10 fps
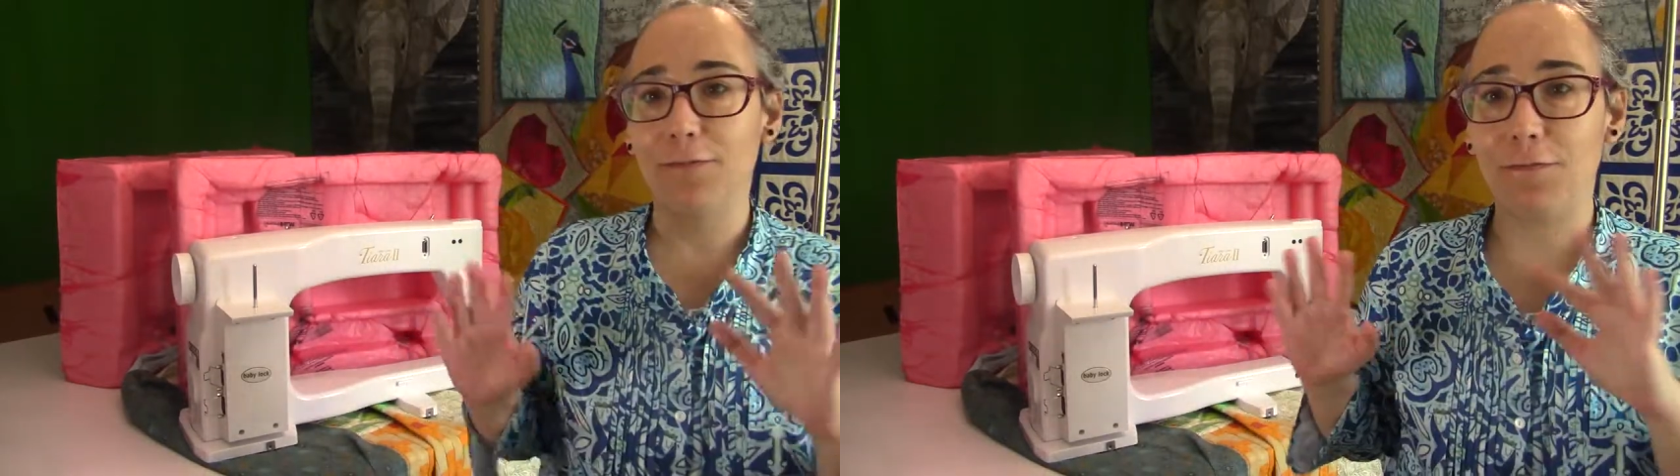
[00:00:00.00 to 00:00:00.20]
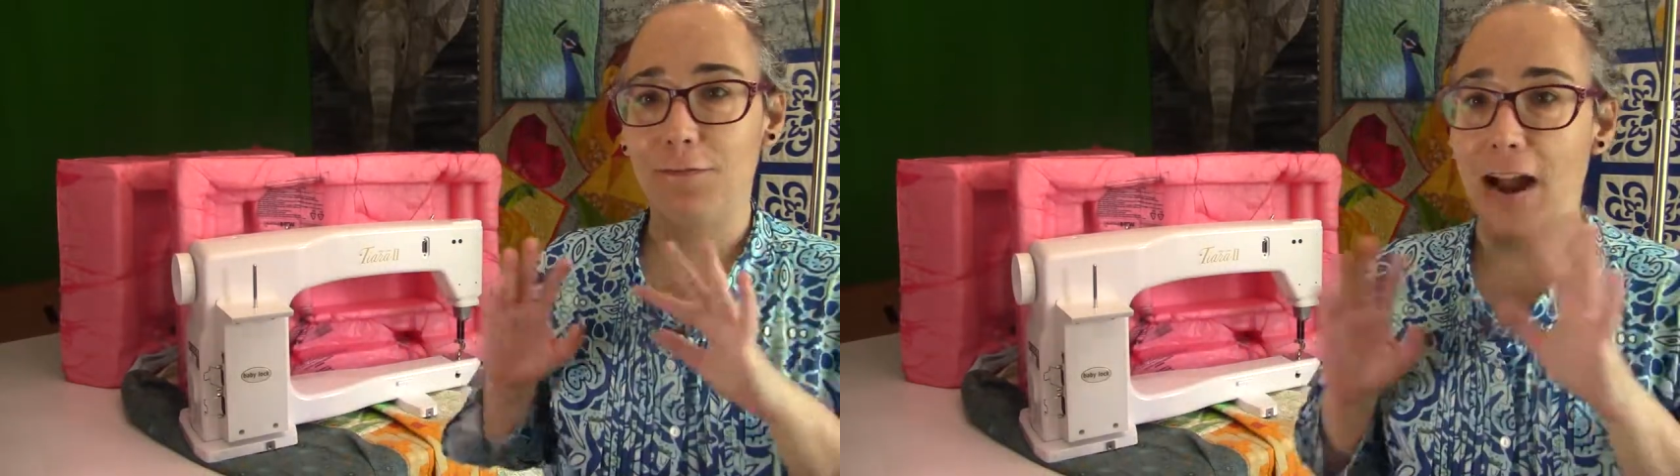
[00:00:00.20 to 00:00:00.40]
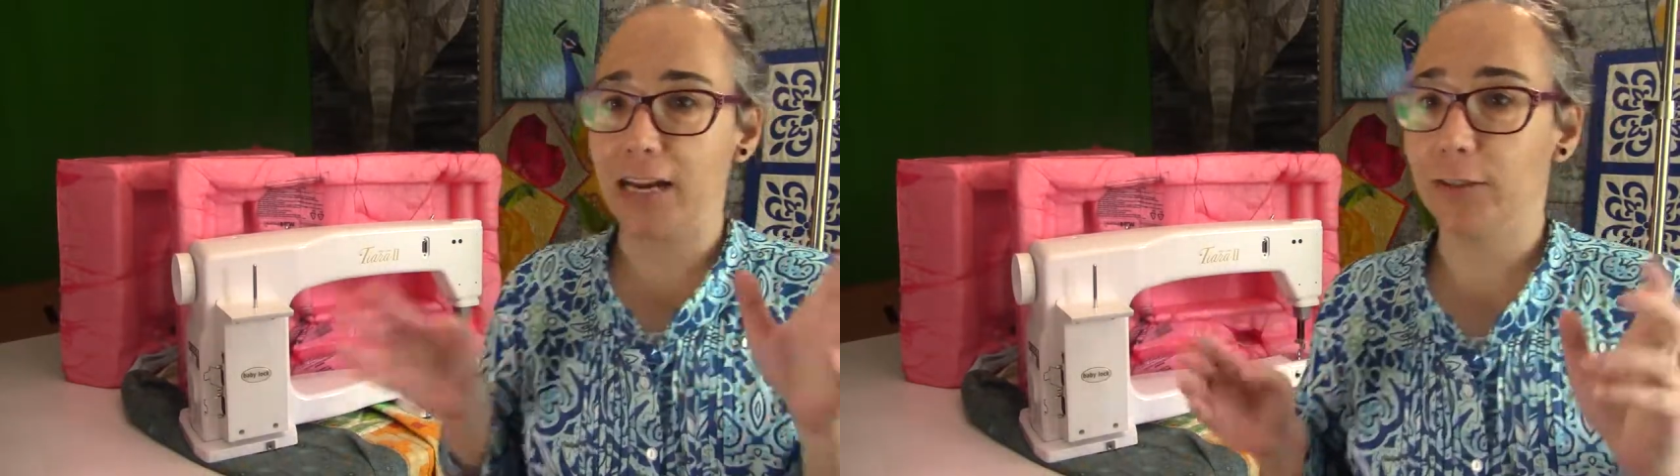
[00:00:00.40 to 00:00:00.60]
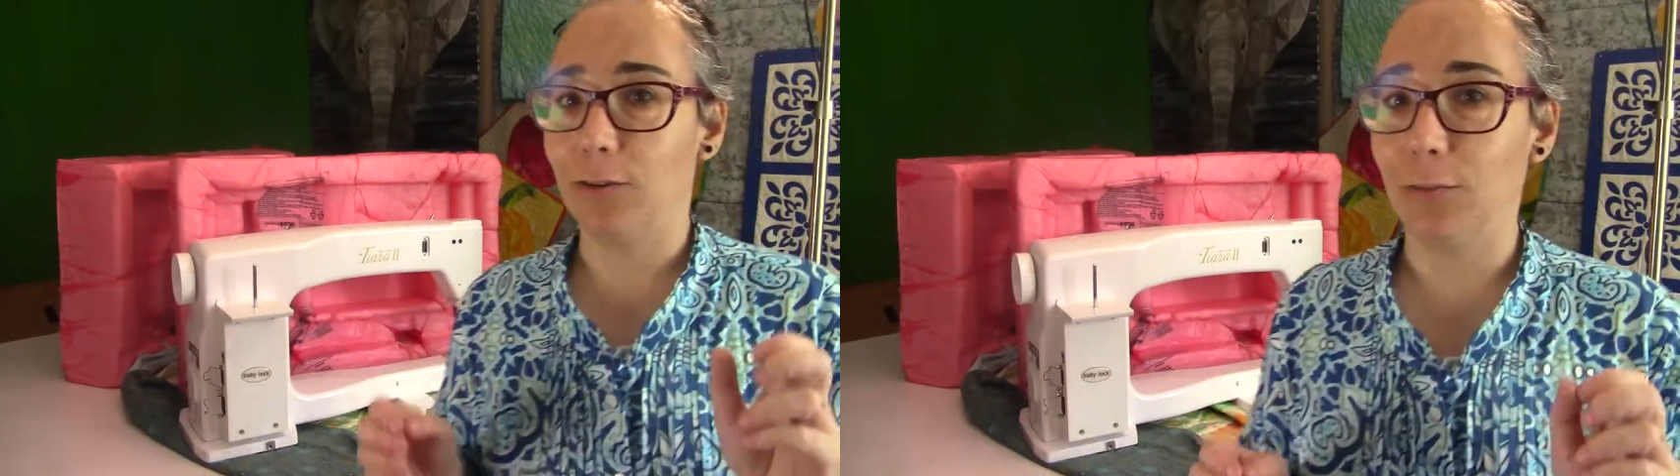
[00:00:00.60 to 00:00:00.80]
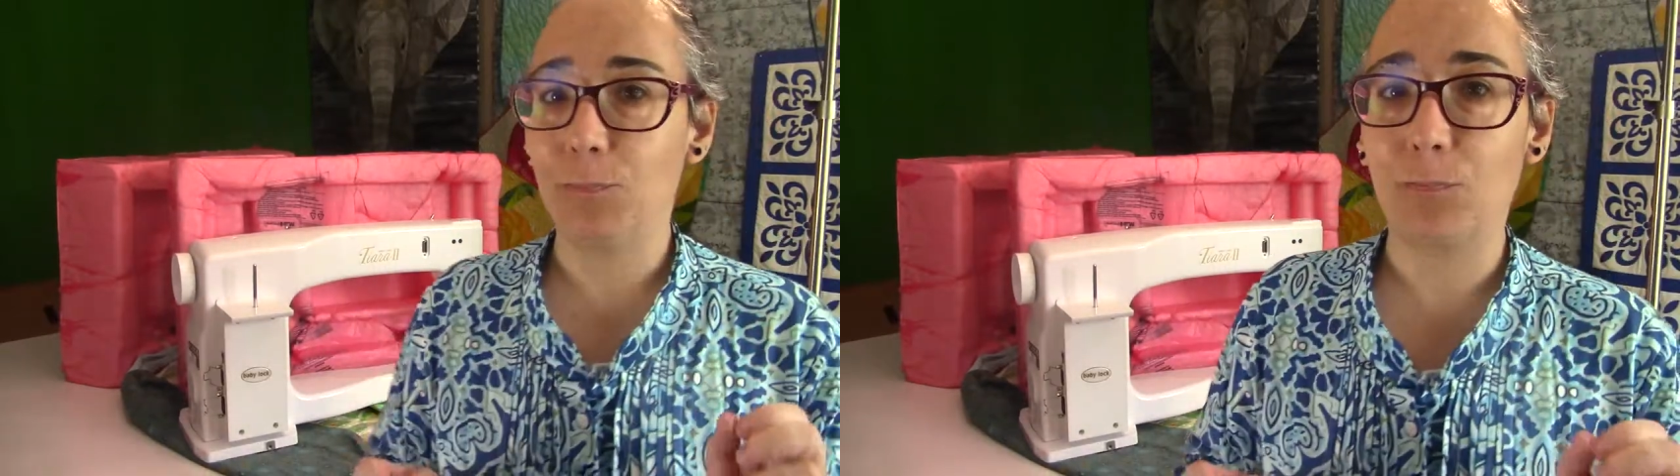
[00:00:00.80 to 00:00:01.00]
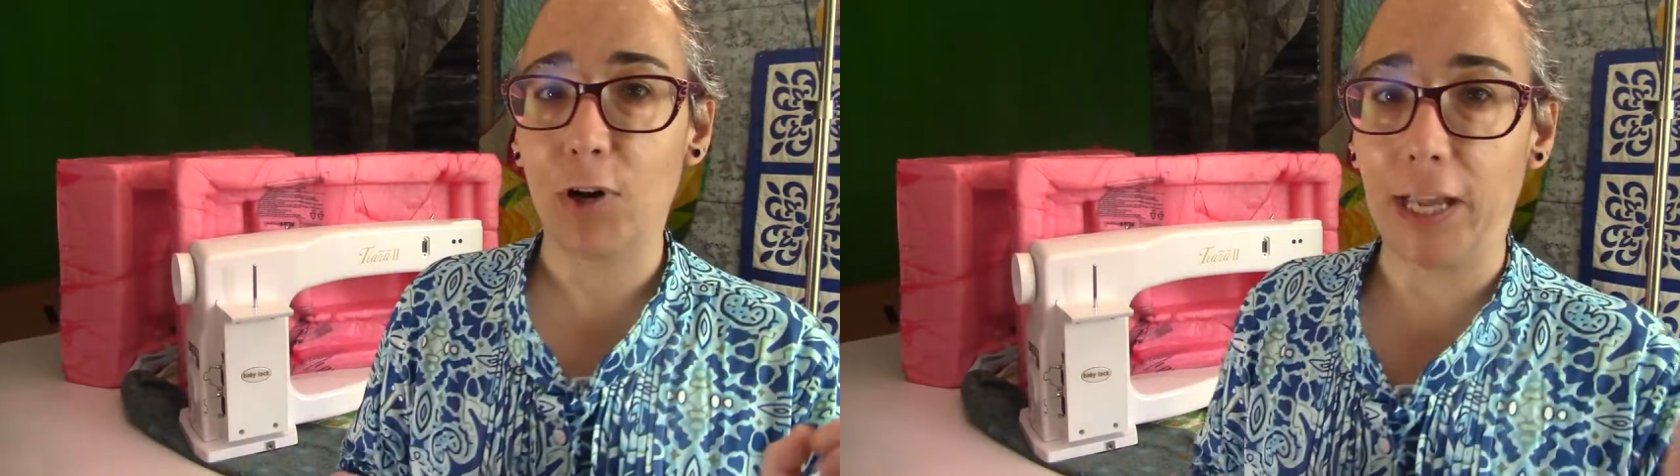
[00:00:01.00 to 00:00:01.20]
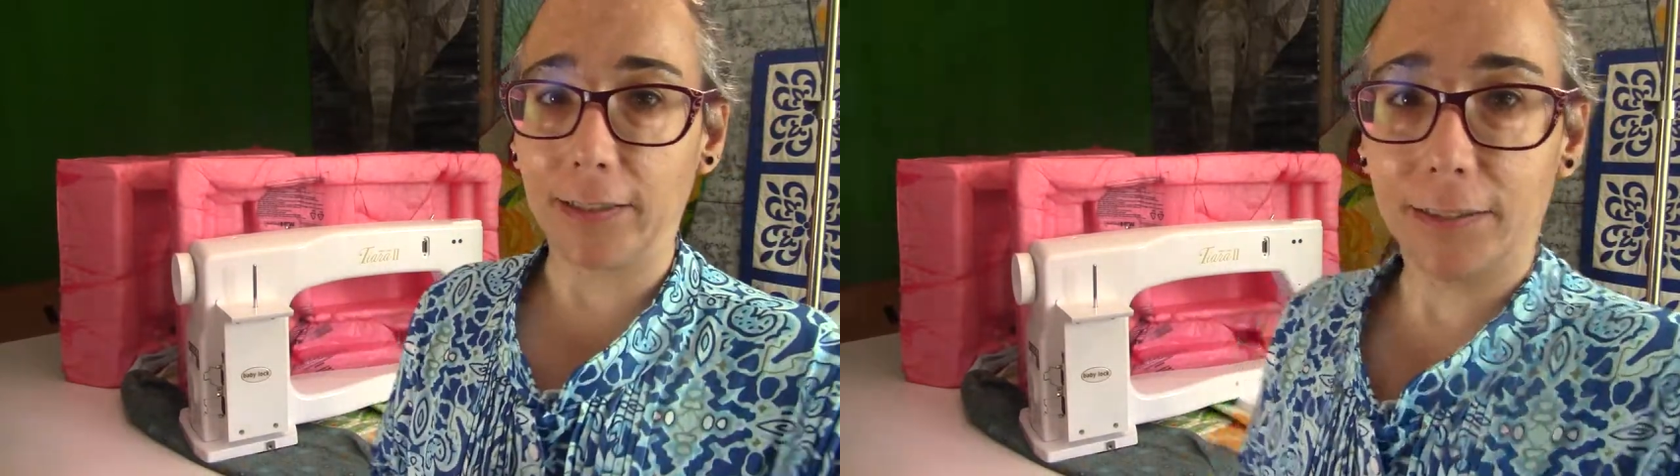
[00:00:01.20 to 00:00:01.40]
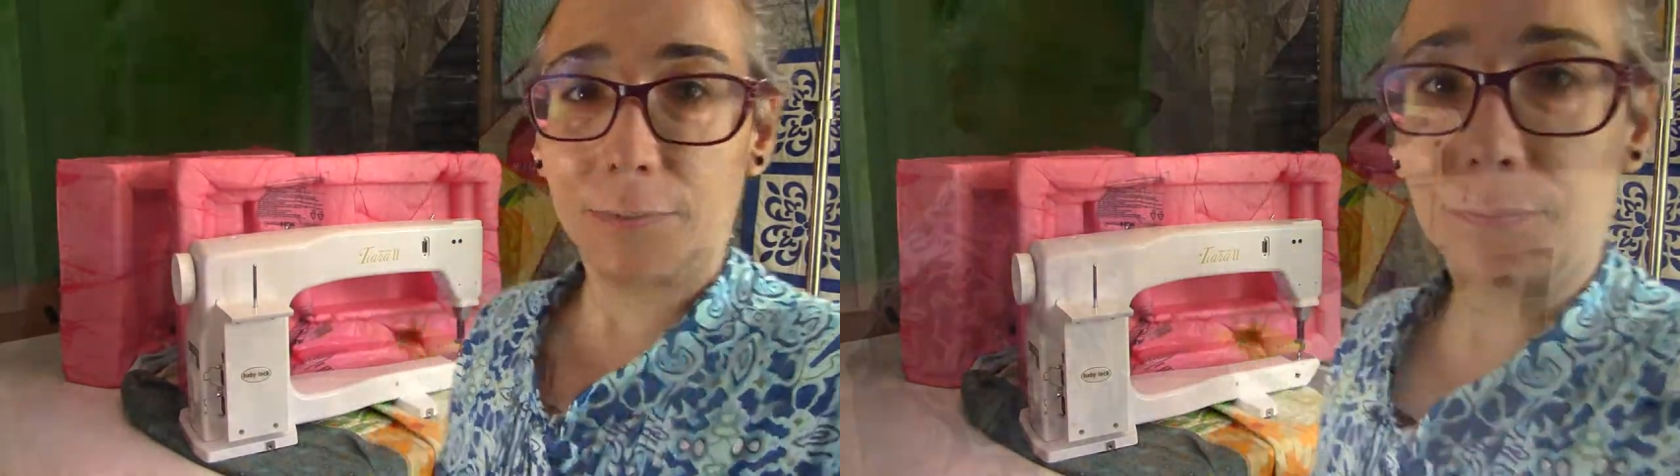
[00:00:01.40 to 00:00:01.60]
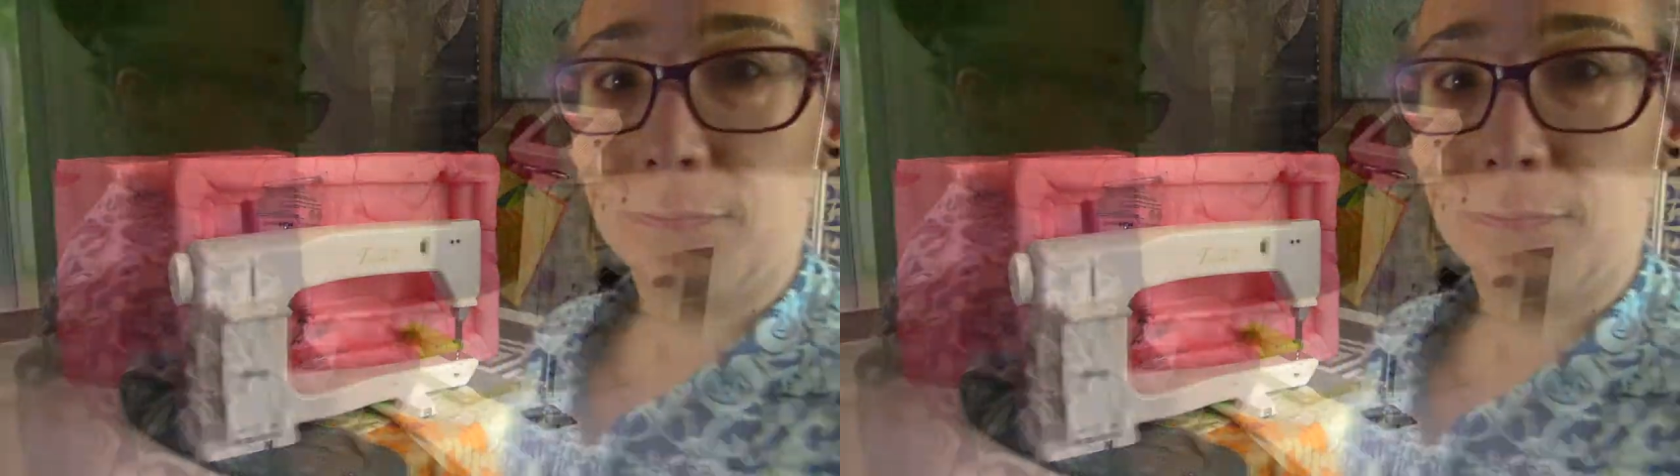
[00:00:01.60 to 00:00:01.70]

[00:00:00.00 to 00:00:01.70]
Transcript: final product.